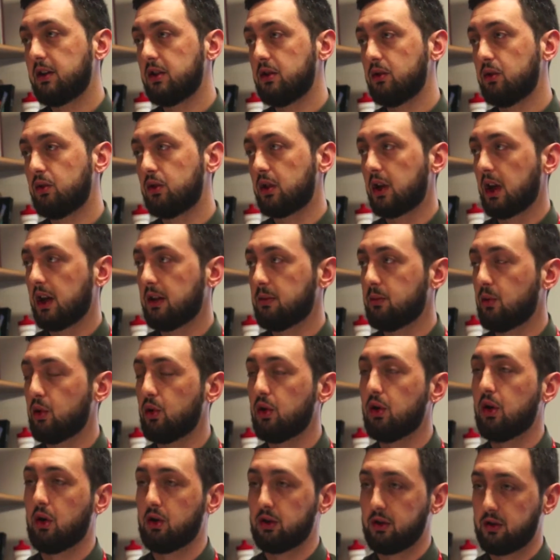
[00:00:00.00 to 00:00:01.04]
do you organise
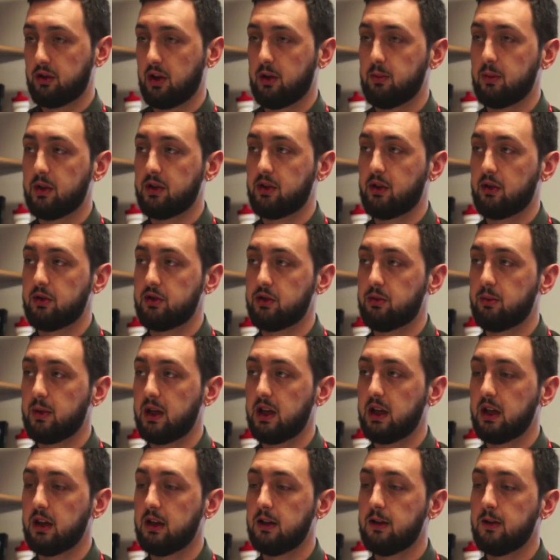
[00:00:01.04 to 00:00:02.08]
more long-term with social
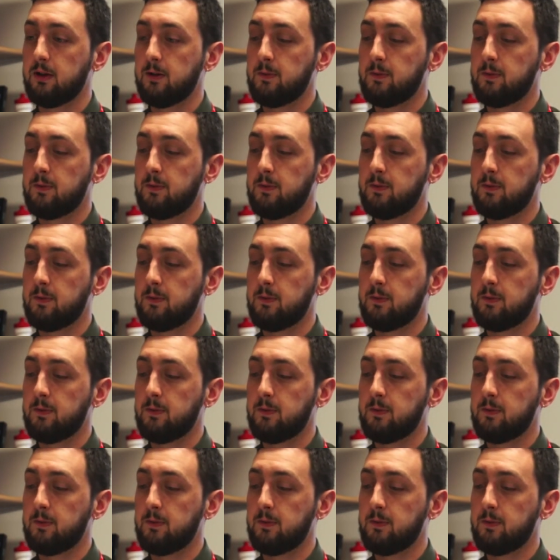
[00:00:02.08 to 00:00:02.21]
media?